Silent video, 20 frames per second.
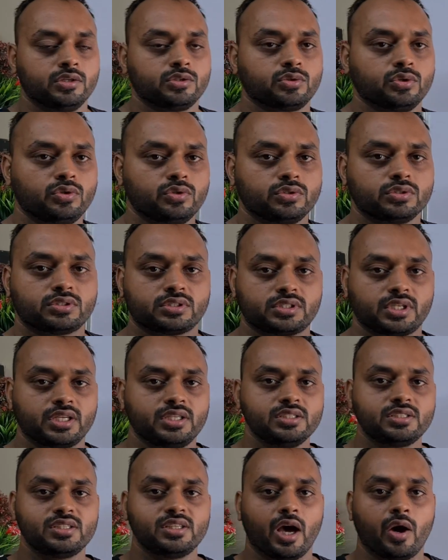So
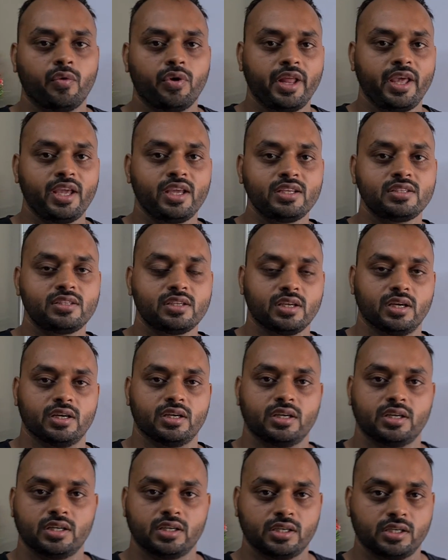since nowadays
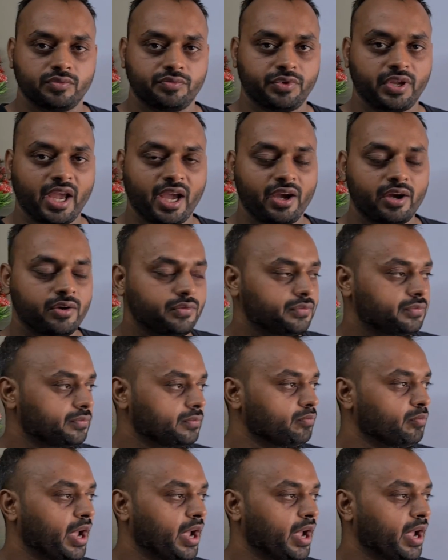we have